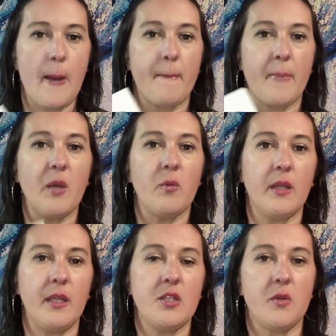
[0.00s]
But I
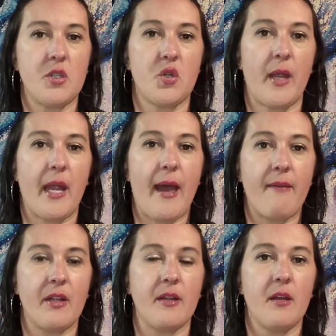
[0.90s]
really do enjoy
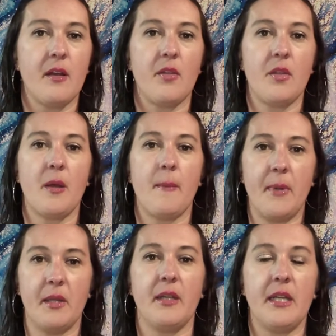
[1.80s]
having the
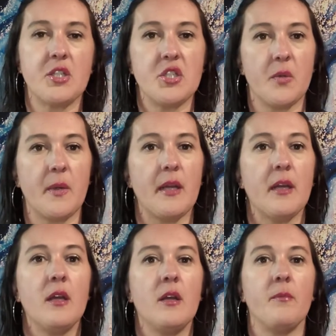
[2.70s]
ability to do it
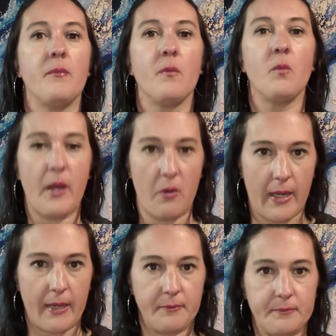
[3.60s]
right
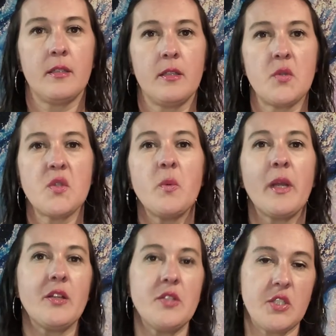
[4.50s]
away. So what
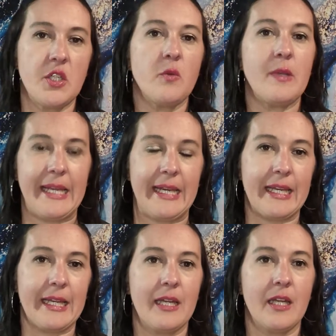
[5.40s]
else do you
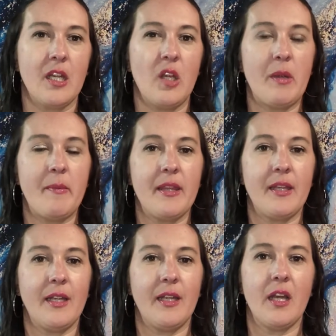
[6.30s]
need? You may be
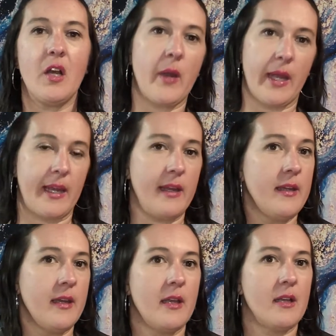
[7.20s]
thinking, okay,
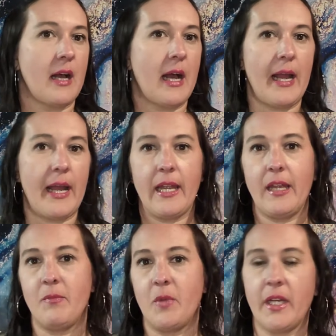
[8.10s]

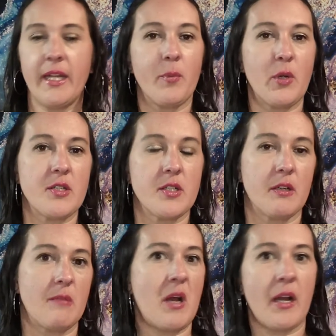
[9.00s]
I'm gonna get a printer.
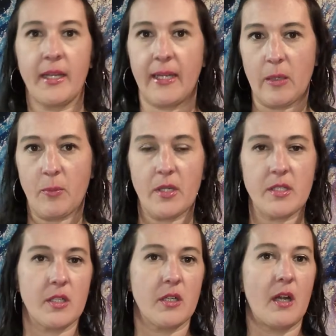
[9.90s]
I'm not gonna get a
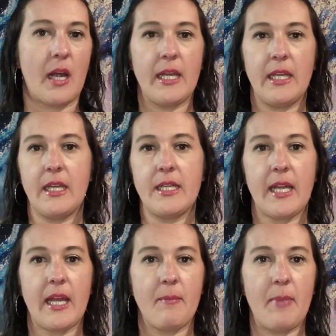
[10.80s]
printer. I need to
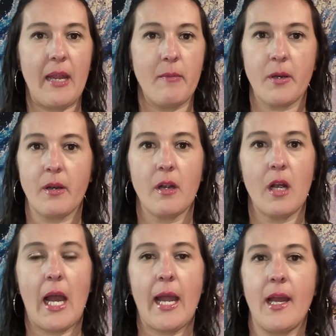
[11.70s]
get paper.
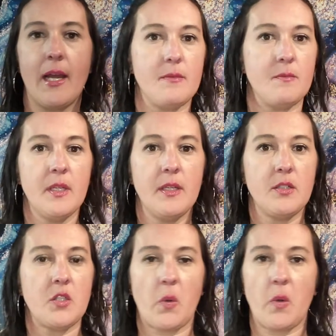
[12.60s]
I, I
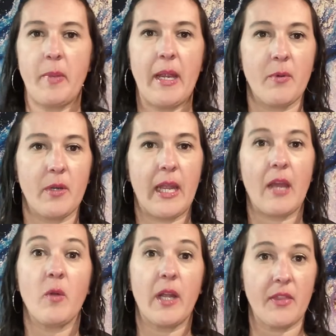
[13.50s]
don't know what paper to
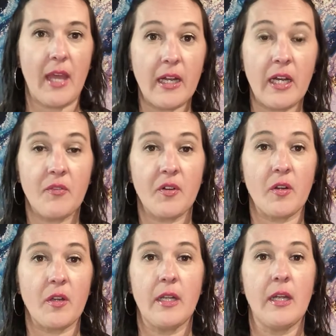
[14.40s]
get. We got that
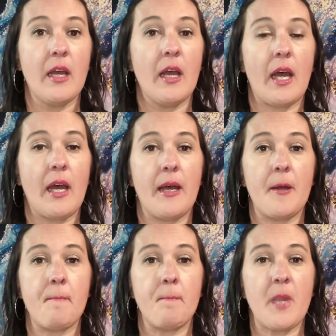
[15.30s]
covered.
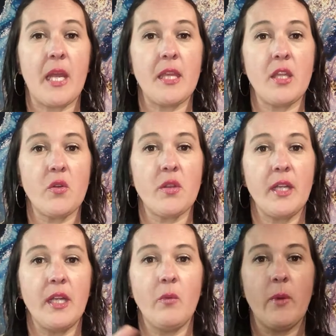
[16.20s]
Um, and then you're
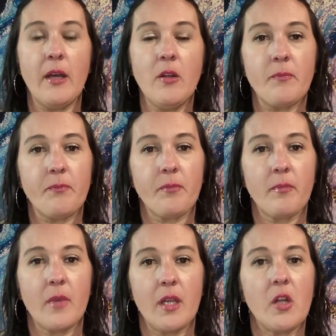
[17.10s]
thinking, well,
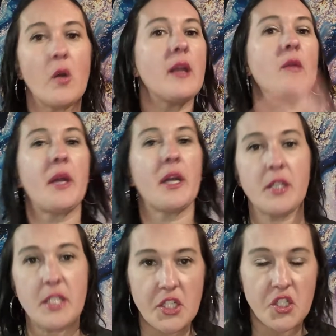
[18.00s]
you know, and we got the
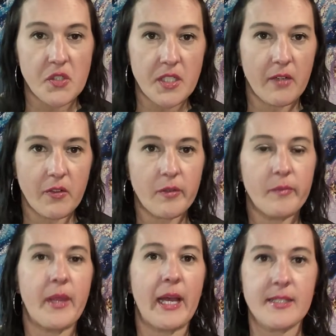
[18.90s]
t-shirts covered.
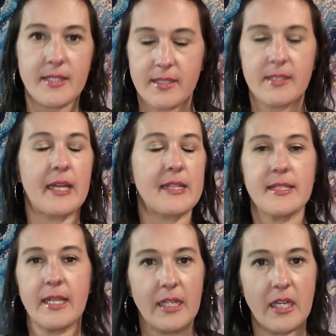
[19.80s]
That's that's
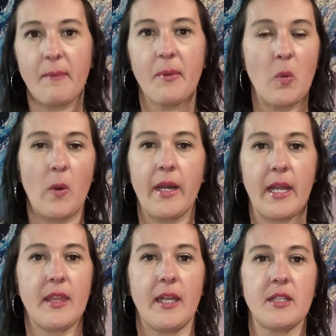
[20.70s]
like number one,
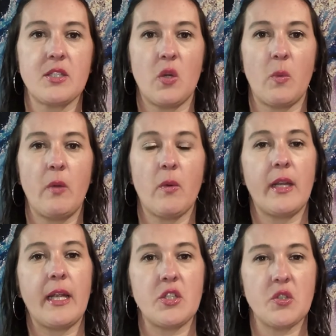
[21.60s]
I think, is knowing where to
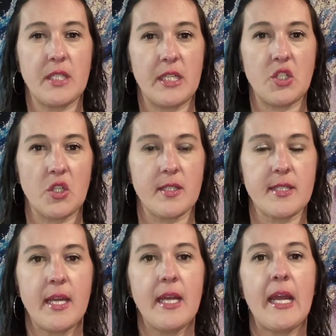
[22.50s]
get your
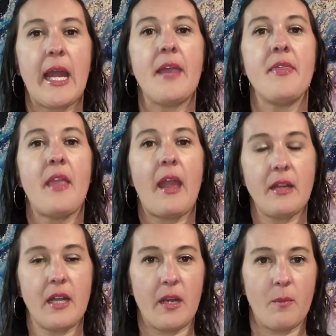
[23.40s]
t-shirts and then
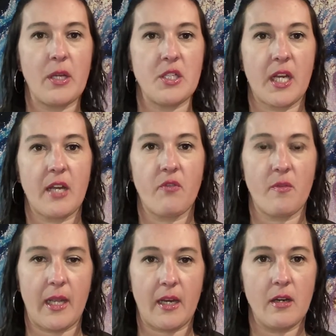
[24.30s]
kind of branching out
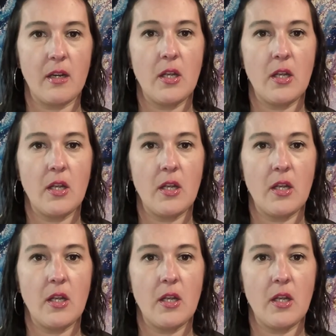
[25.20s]
from there.